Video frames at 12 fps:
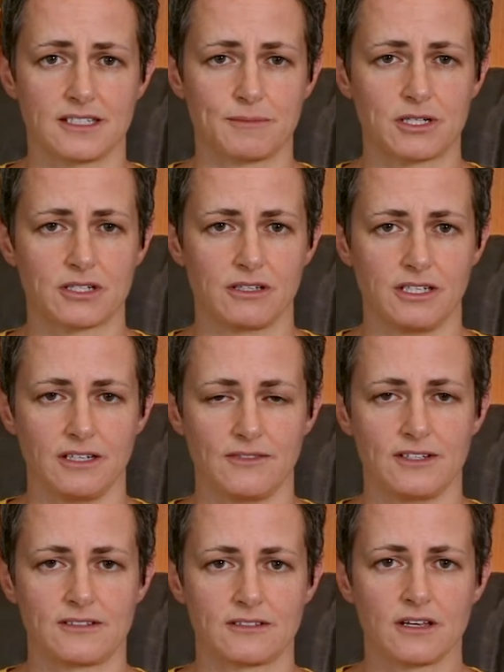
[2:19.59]
especially if
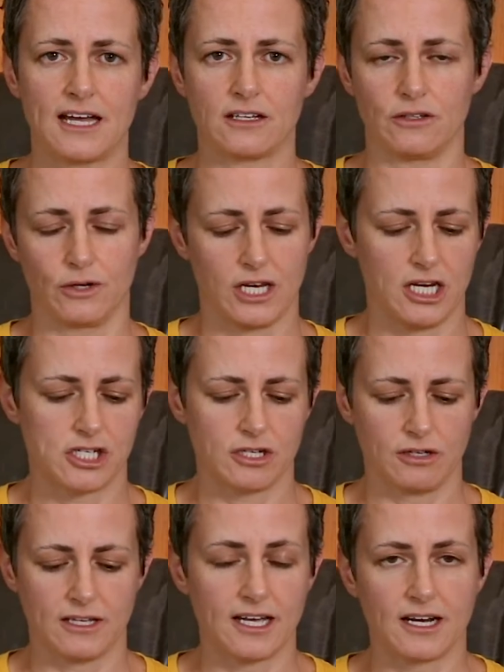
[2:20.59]
it's at a
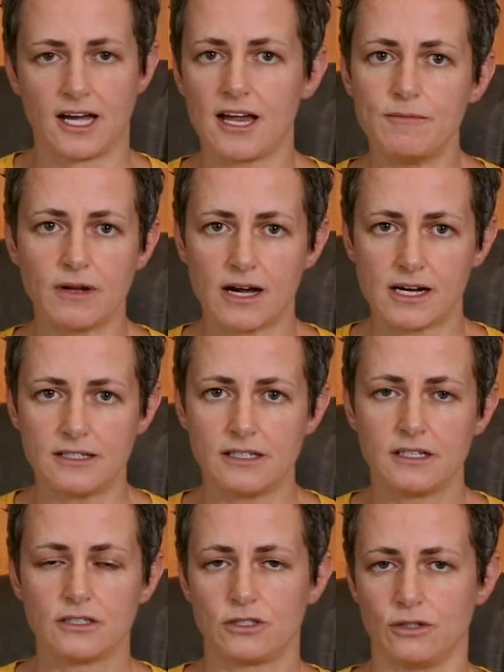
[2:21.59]
location that I'm not
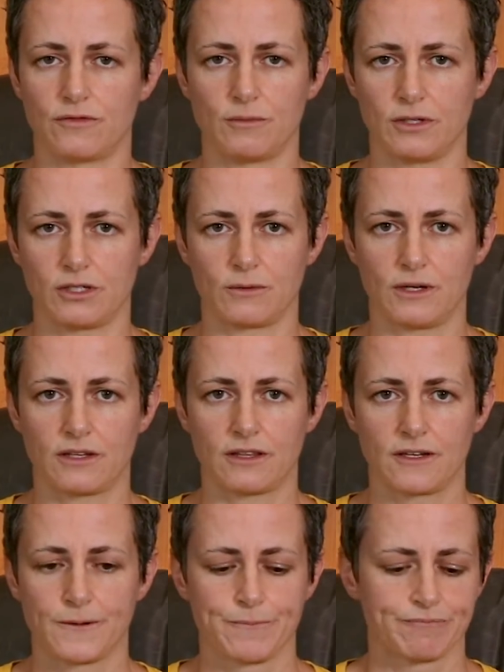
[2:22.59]
too familiar with.